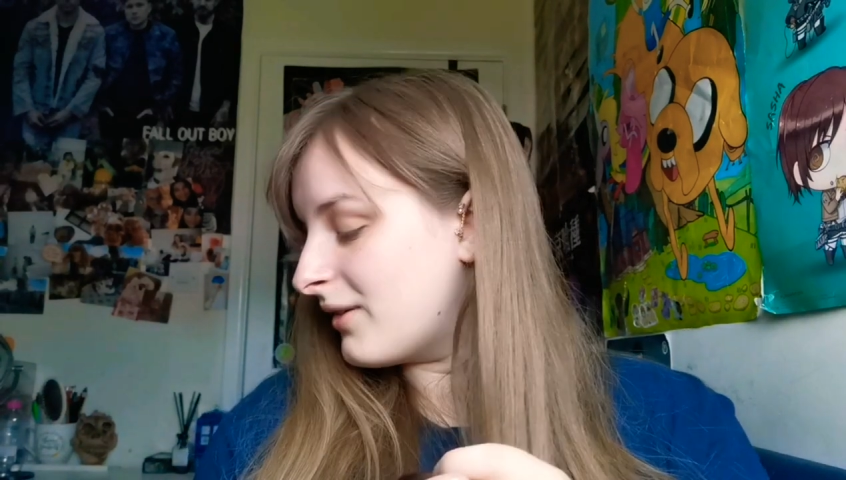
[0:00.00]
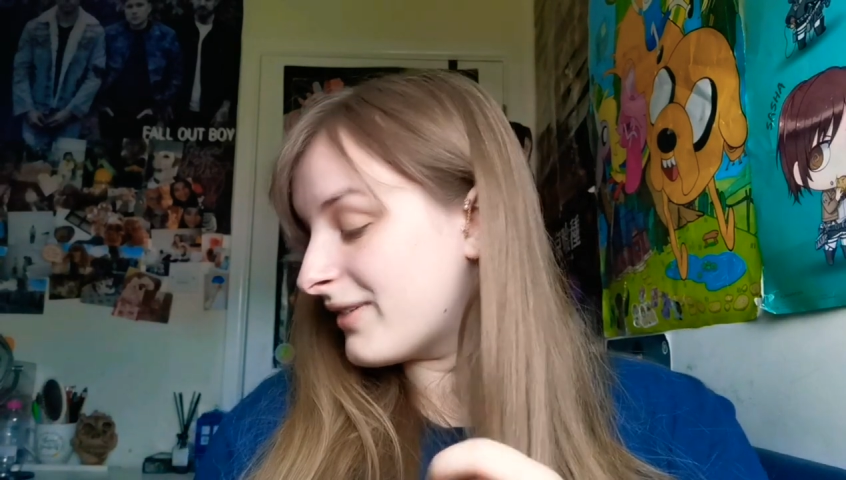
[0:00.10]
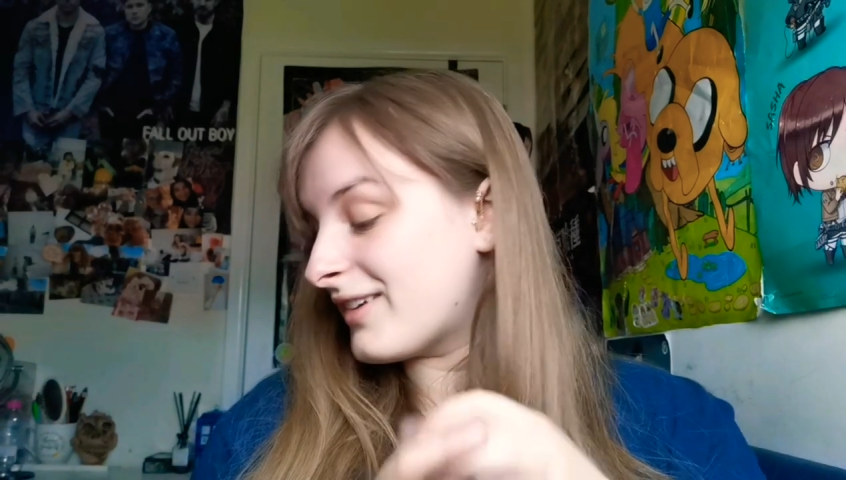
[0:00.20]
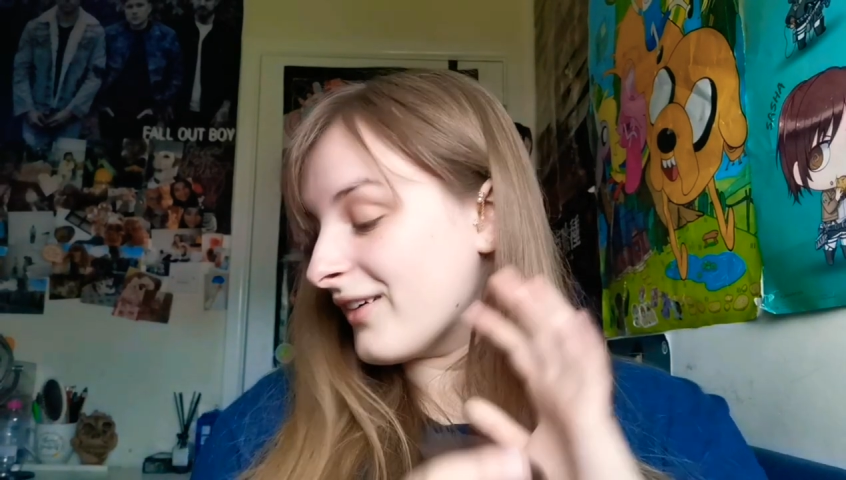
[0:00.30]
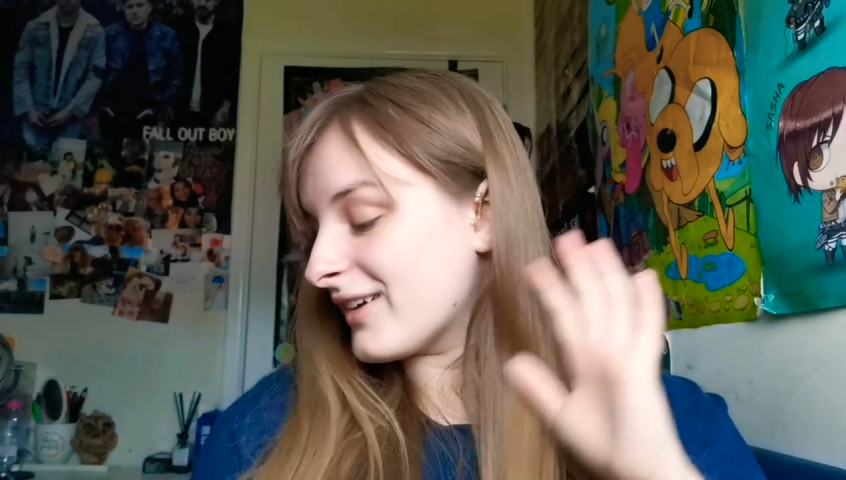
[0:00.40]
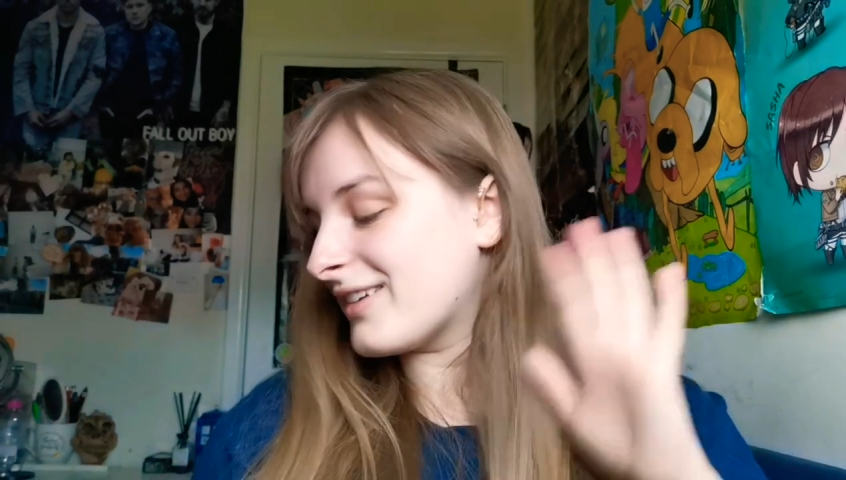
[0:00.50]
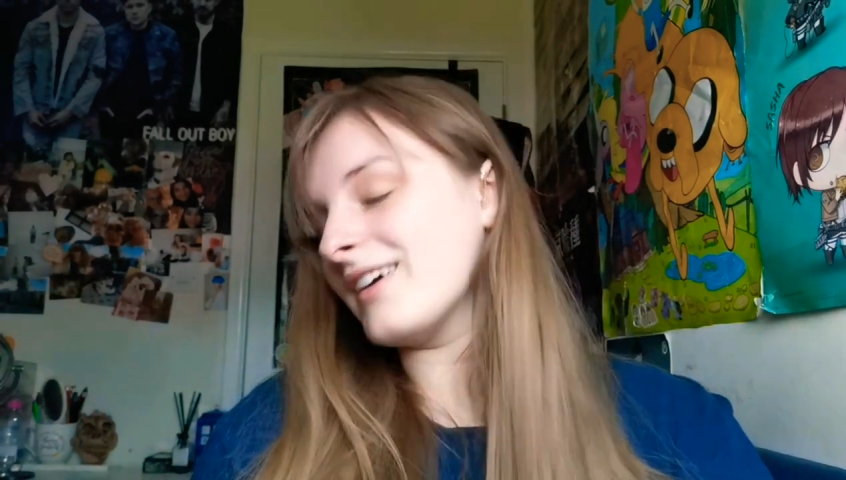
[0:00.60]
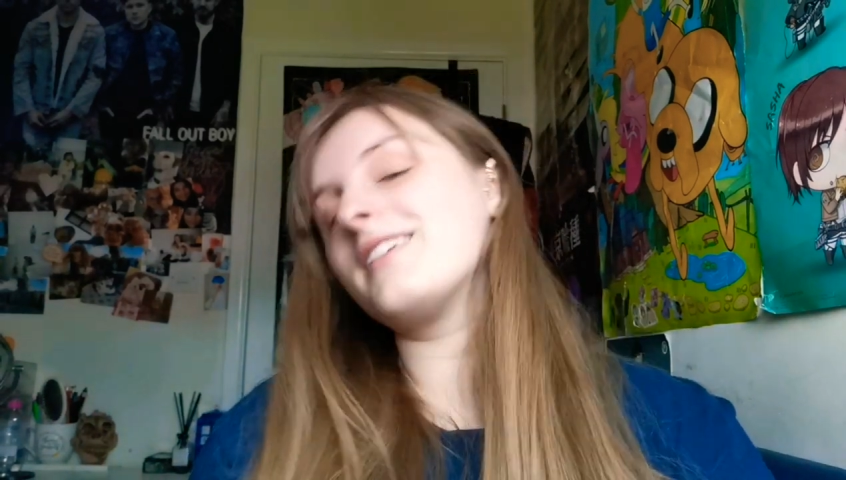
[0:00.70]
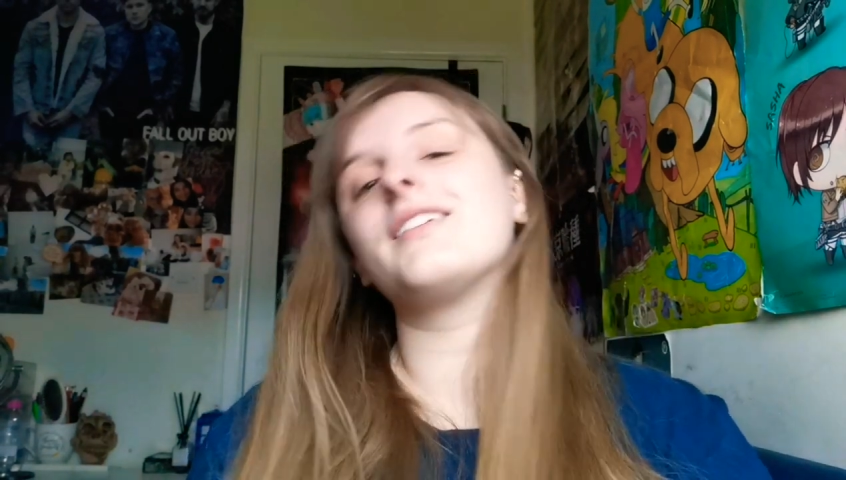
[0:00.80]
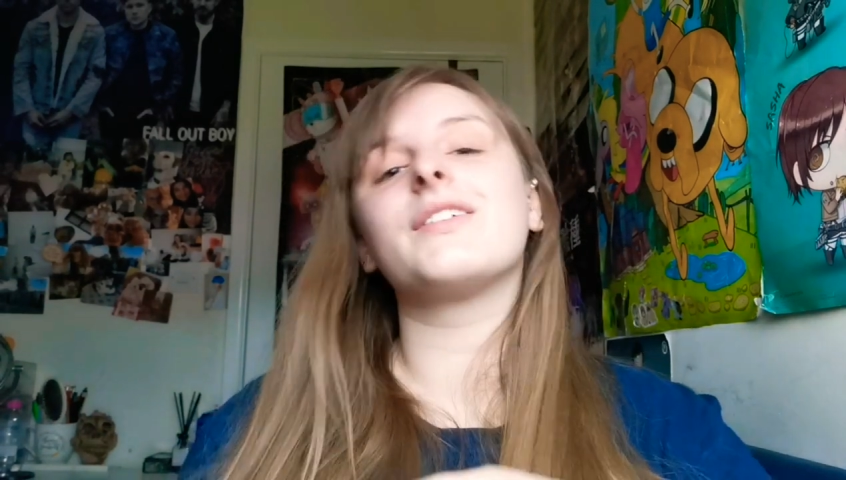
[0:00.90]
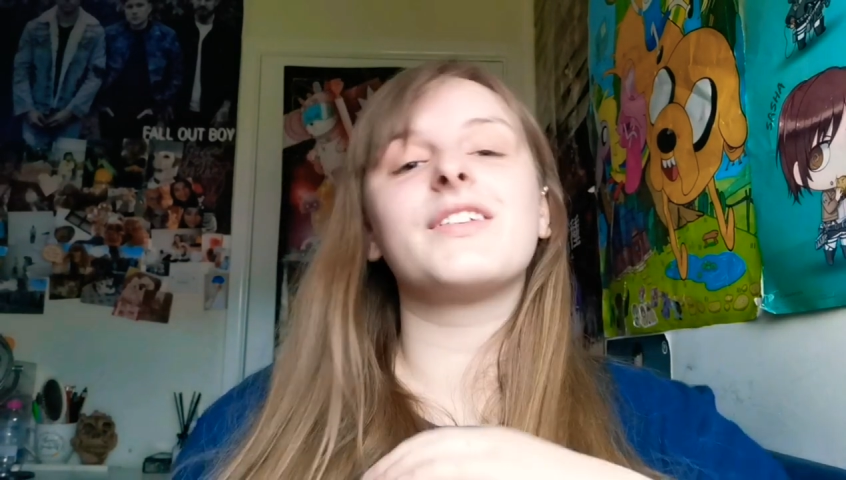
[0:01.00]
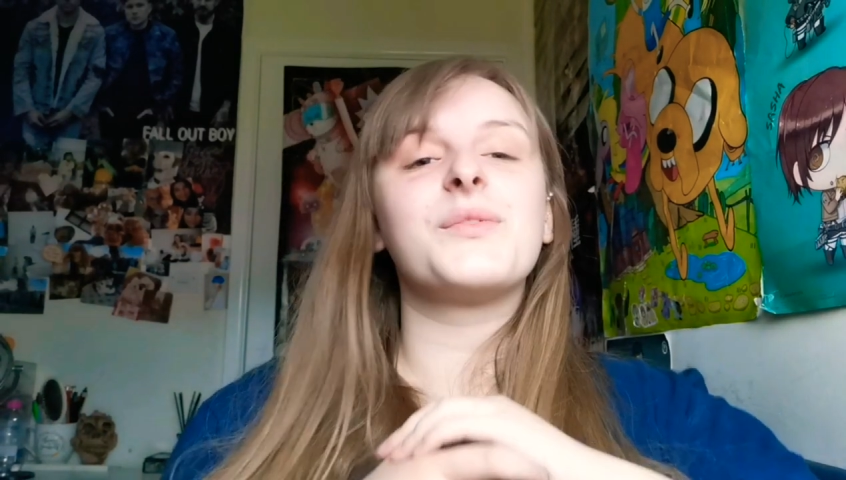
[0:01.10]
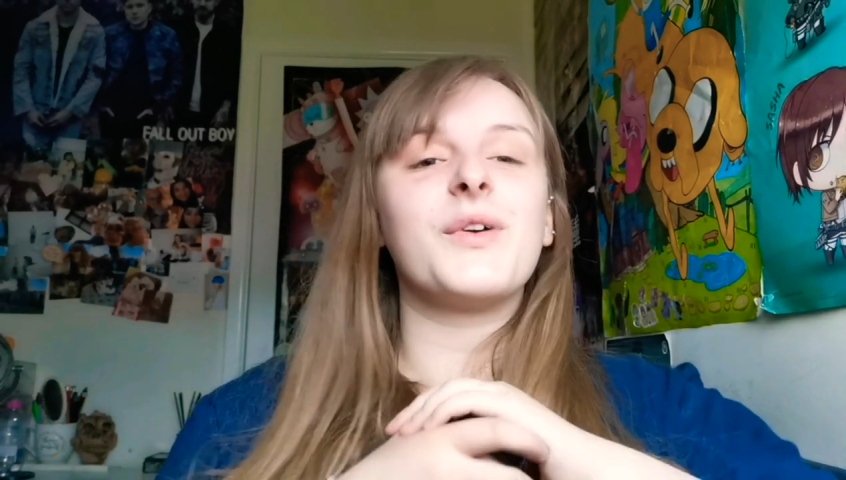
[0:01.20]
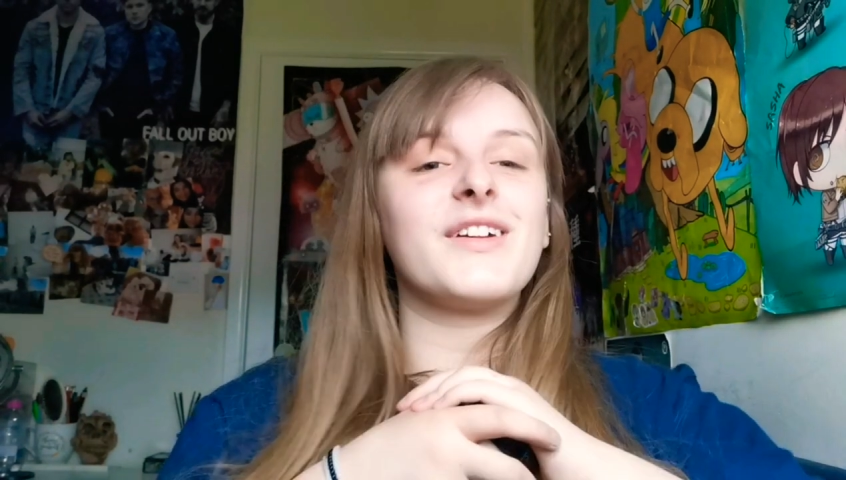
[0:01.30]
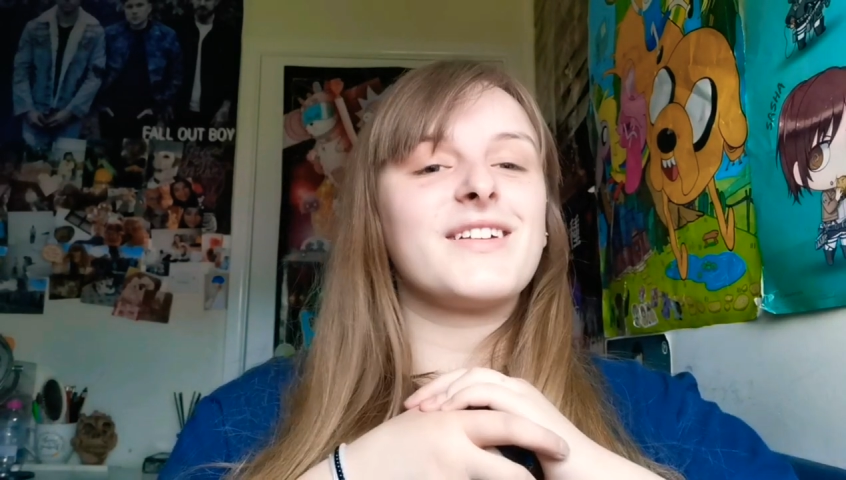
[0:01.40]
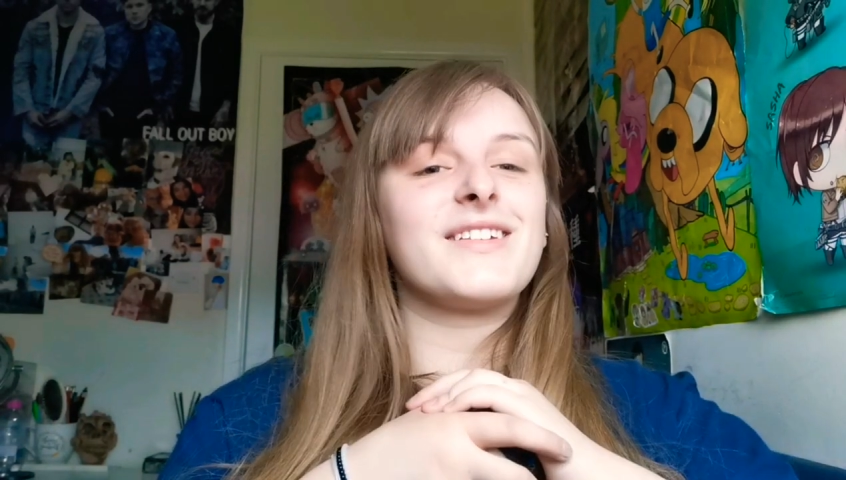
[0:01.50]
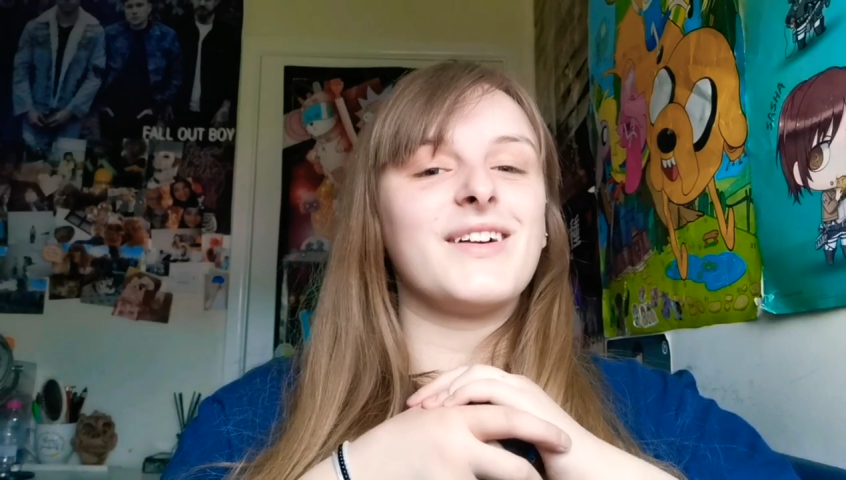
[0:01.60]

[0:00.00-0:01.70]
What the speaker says: I'm so excited to use all these products,